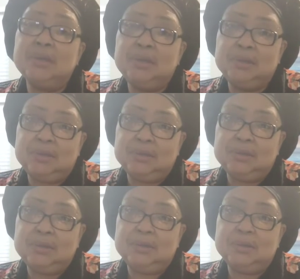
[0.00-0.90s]

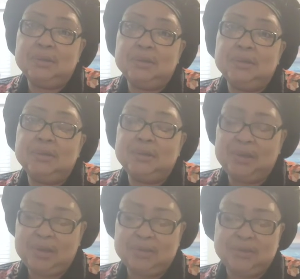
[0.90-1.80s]
10.
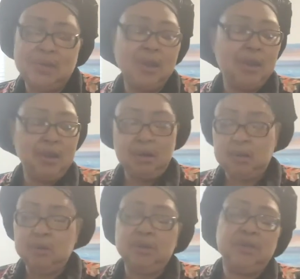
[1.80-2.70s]
Yes,
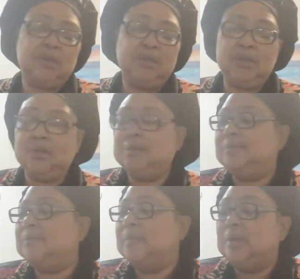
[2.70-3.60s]
Gloria
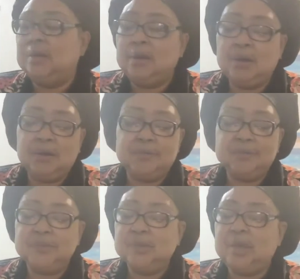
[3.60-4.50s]
10.
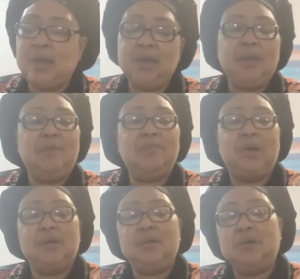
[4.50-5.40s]
Um, I have
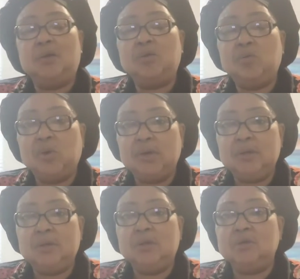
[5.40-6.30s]
my cold water
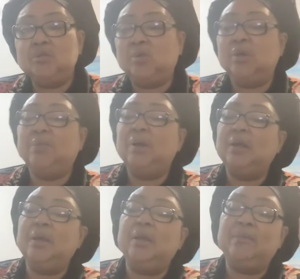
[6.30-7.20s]
in the cold water
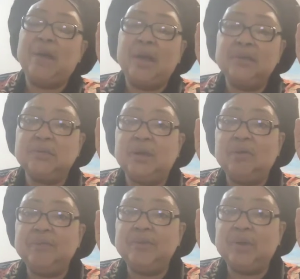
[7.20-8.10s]
bottle. I have my iced
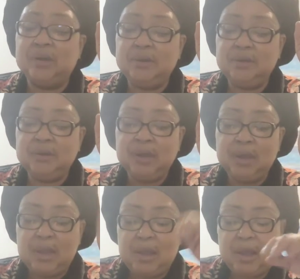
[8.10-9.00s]
coffee right here.
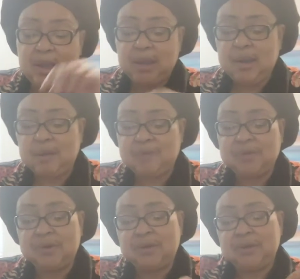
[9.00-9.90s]
I
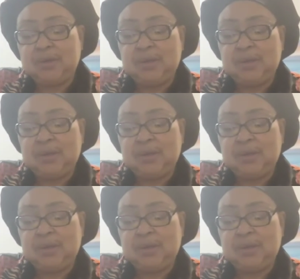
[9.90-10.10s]
have uh,